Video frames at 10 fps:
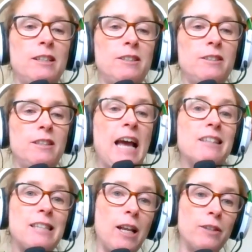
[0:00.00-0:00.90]
Hence
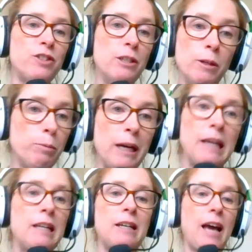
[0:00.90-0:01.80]
LSVT
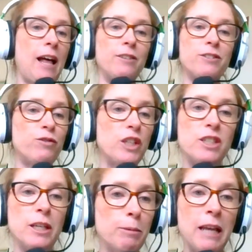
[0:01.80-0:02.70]
big,
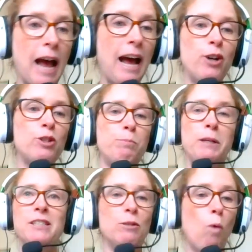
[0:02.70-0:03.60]
LSVT loud,
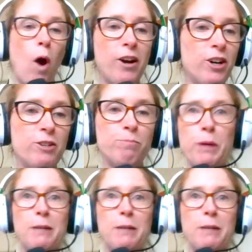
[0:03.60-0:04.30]
PD wire, big